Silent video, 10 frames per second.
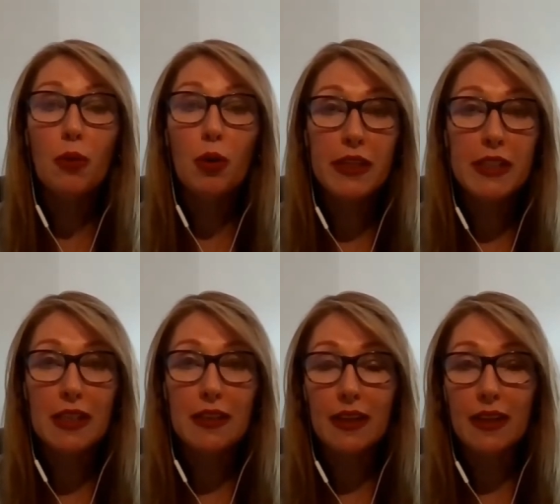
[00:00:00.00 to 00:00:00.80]
More
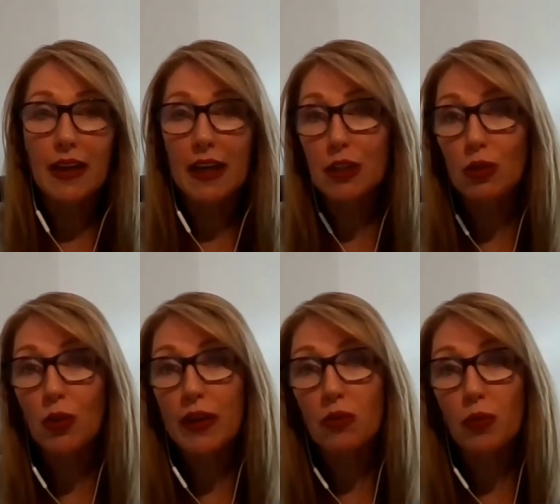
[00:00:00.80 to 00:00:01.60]
recently, at
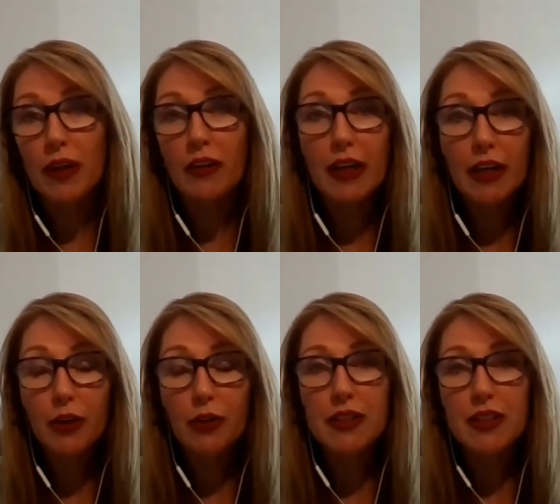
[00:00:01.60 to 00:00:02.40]
Deloitte, we are
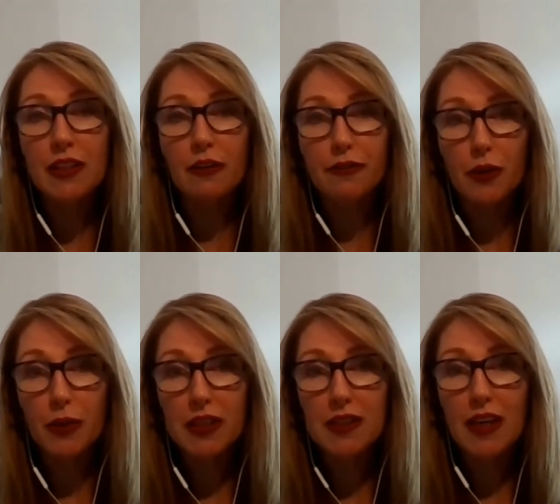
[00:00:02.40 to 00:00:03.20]
increasing our
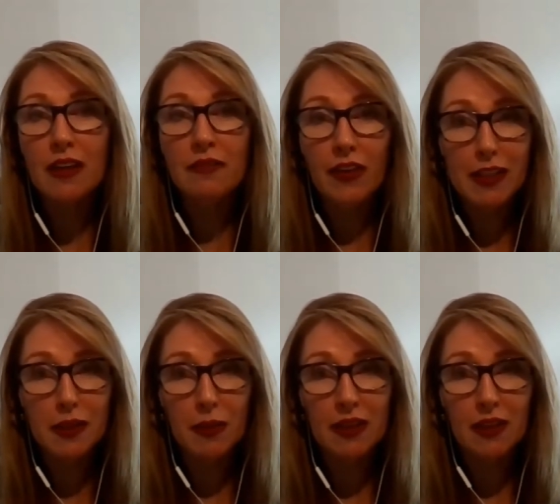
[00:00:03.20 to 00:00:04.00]
focus and
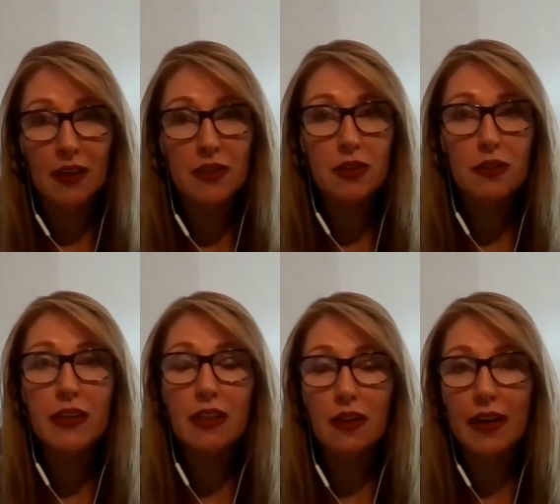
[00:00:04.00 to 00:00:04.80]
investment on
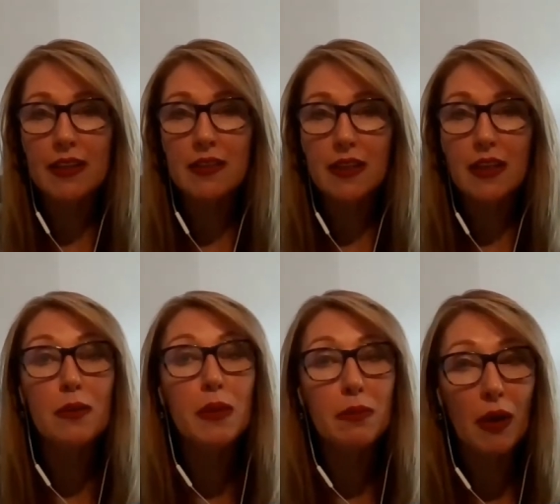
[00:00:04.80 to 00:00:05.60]
serving clients in
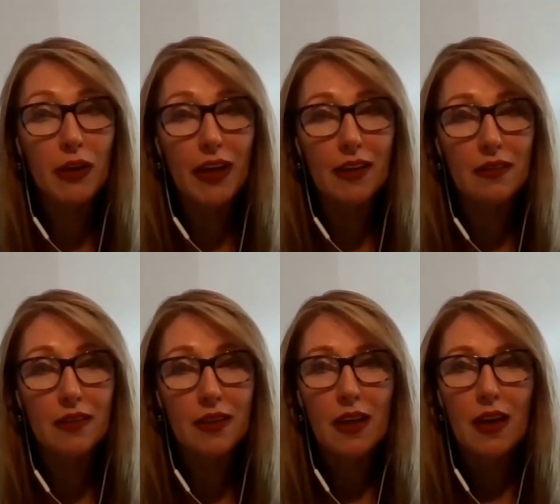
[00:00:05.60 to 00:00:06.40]
the mid-market.
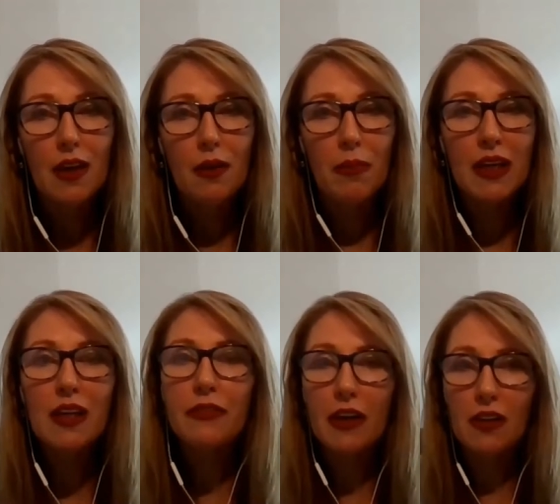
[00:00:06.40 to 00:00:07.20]

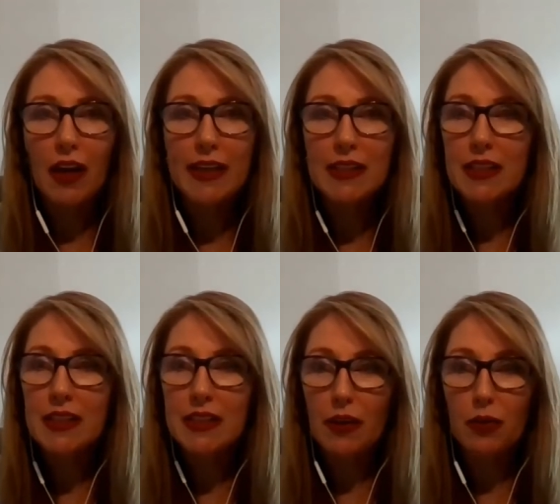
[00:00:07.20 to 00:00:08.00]
Many of our clients
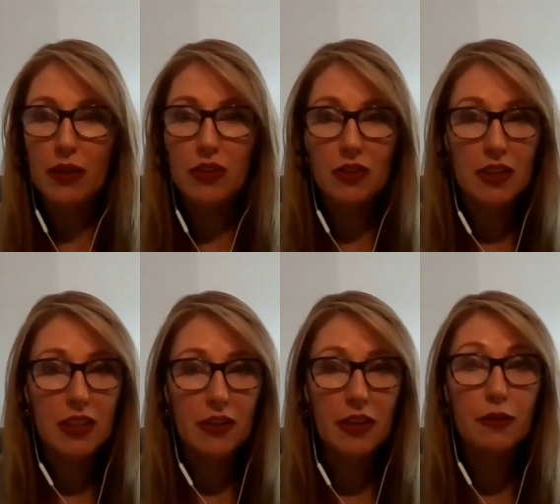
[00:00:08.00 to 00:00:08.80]
in Southwestern
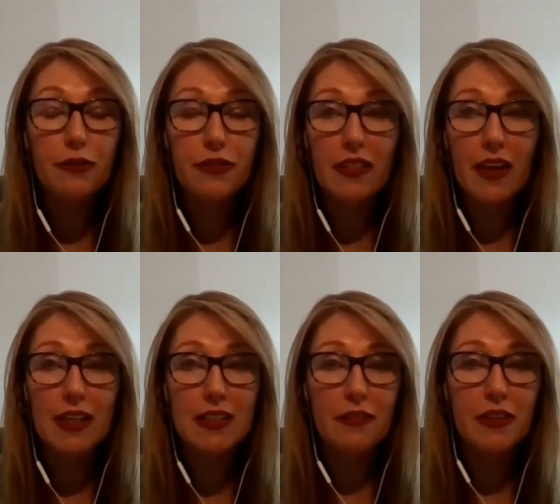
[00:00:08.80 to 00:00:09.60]
Ontario fit
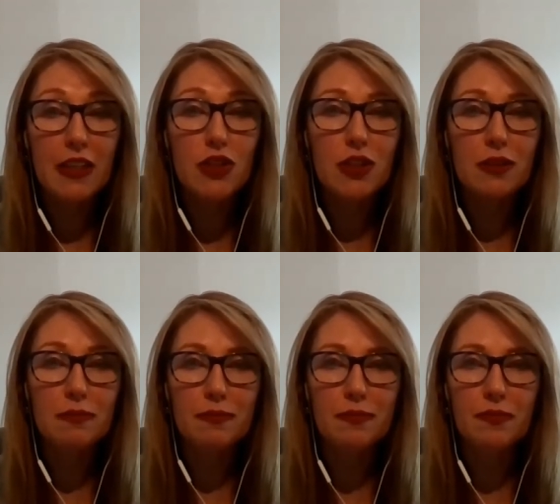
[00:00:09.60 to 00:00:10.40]
that definition.